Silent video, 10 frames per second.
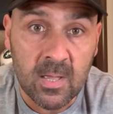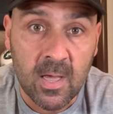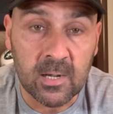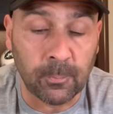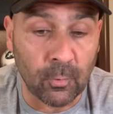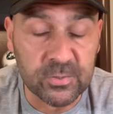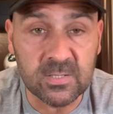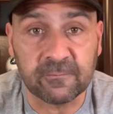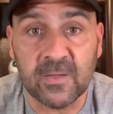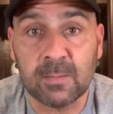and a portion
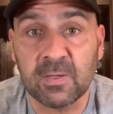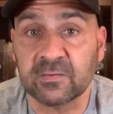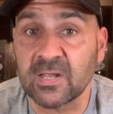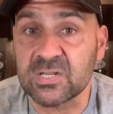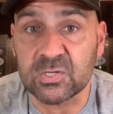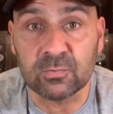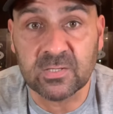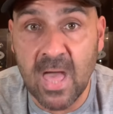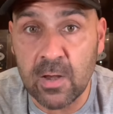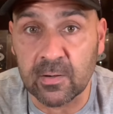of the fan base that is so
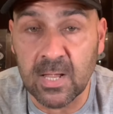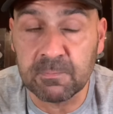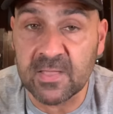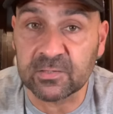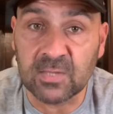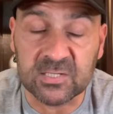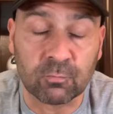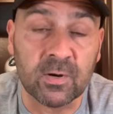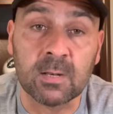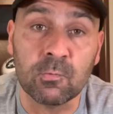down on him that's
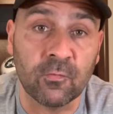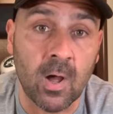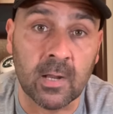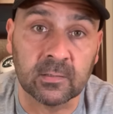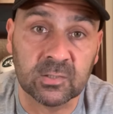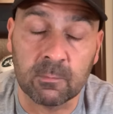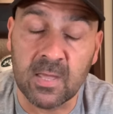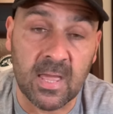ready to move on to me.